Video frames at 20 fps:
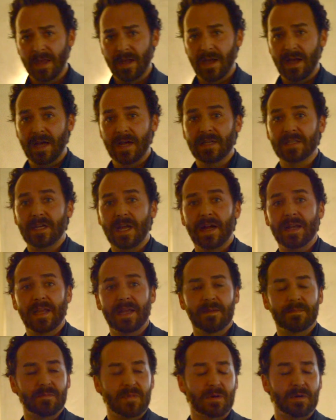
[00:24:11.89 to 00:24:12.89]
is a guy
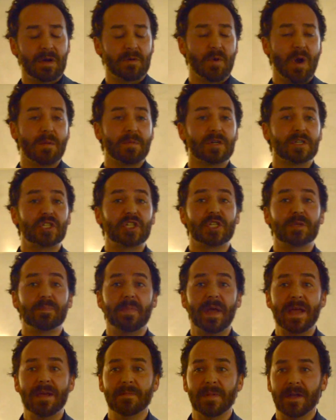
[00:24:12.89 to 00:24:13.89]
named Robert
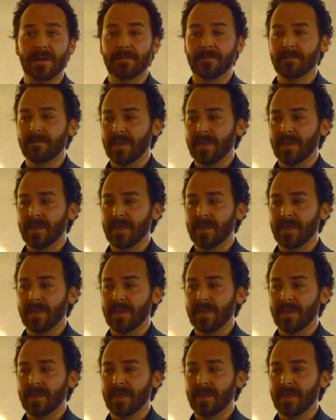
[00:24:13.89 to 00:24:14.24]
Spemann.